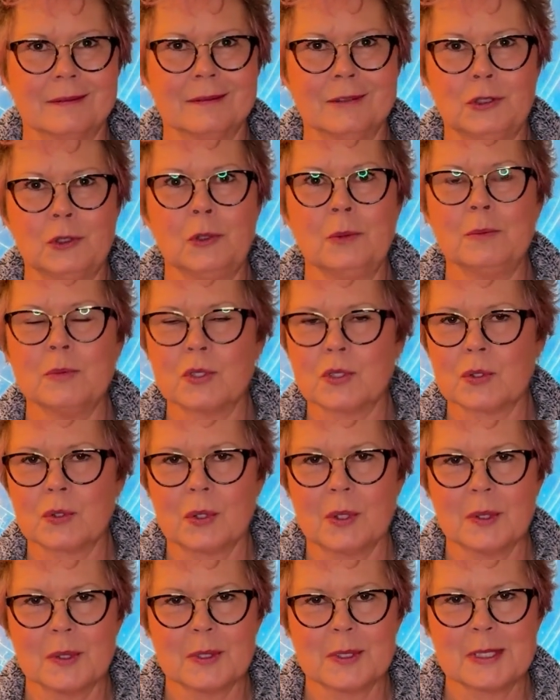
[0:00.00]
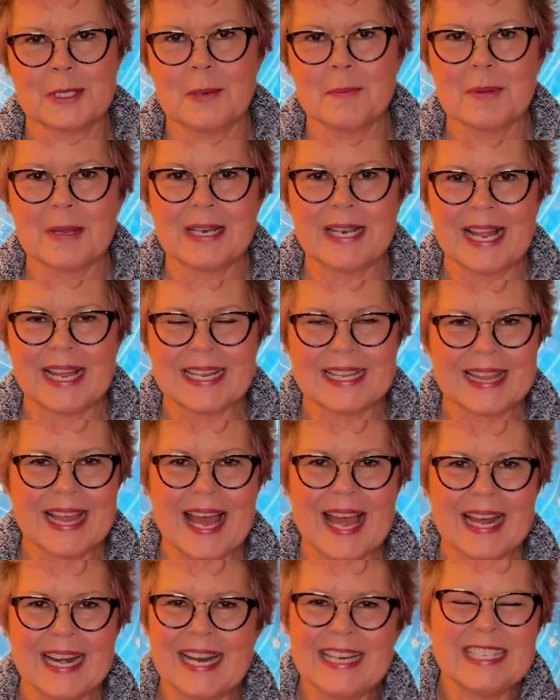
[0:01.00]
doom scroll or something like
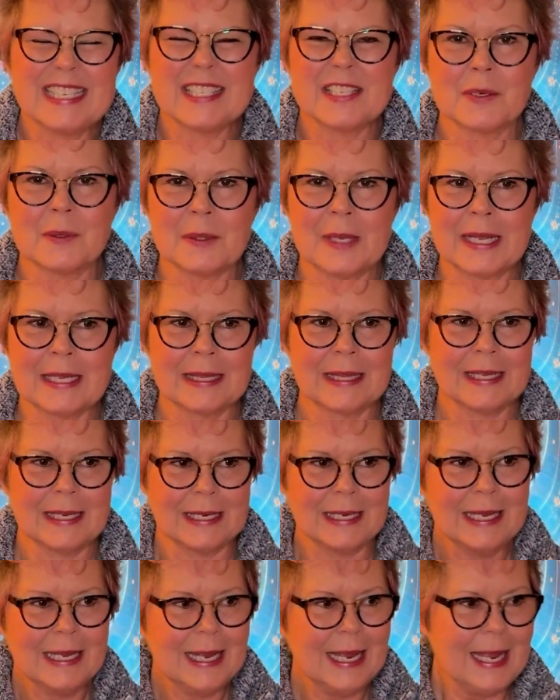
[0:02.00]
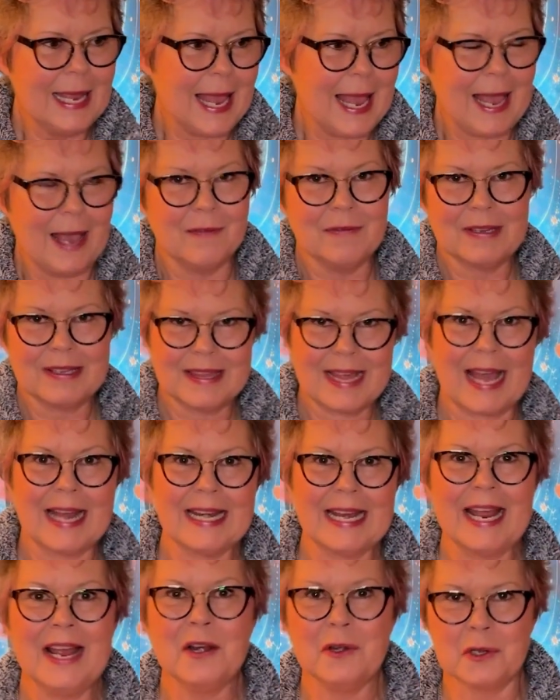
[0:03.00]
that. I just don't like having that
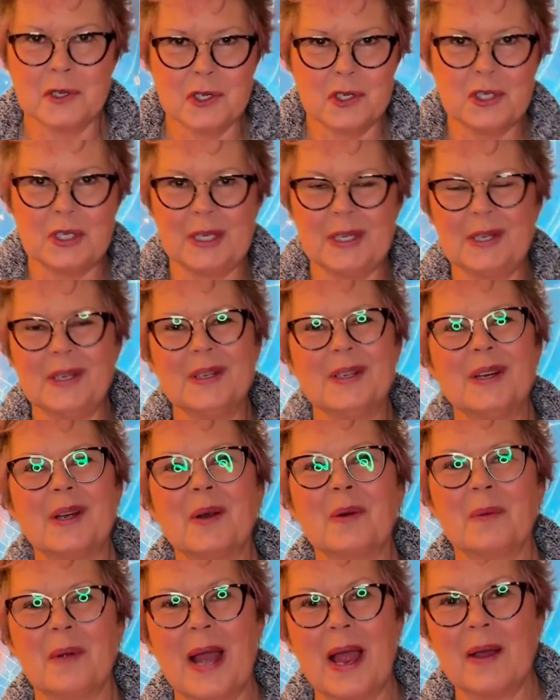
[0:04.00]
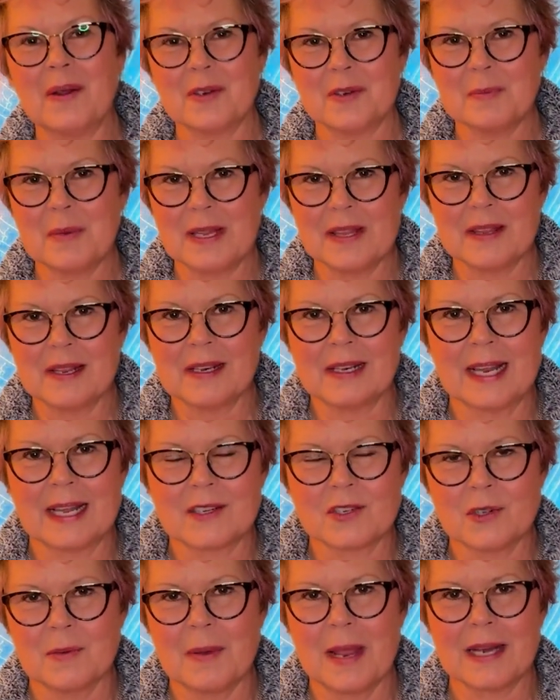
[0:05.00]
energy around me, the
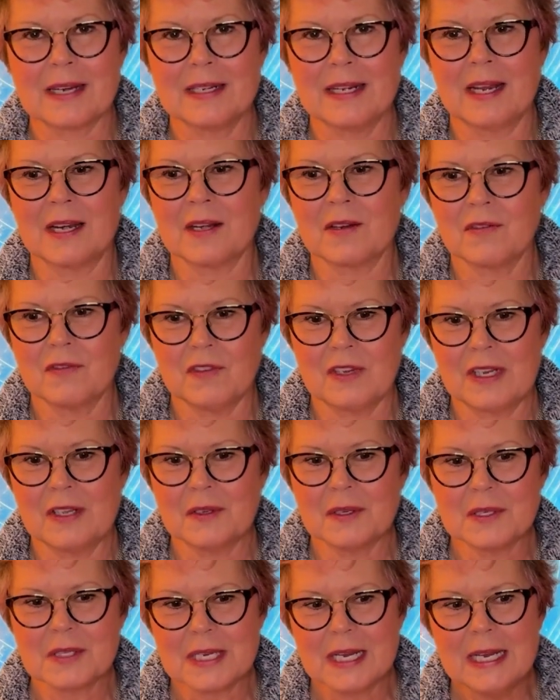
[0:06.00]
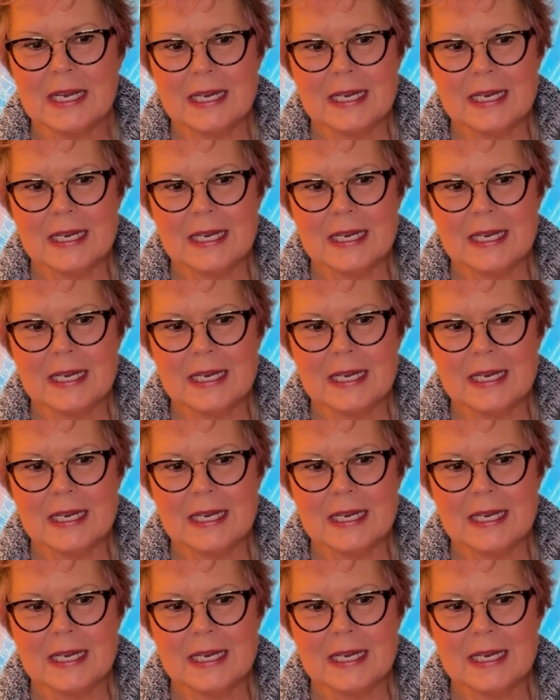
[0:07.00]
electromagnetic field.